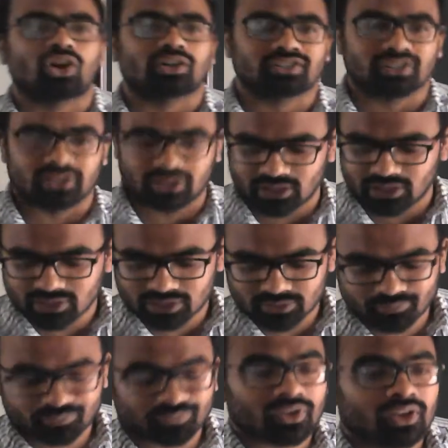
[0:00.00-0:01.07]
circuit,
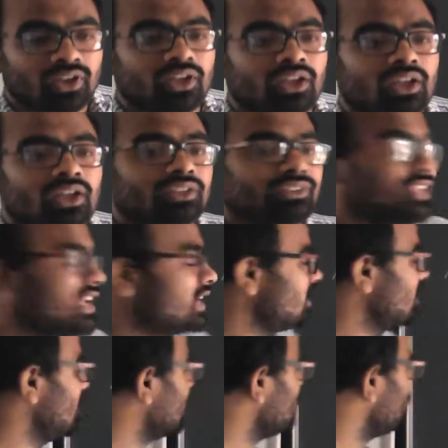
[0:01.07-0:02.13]
then it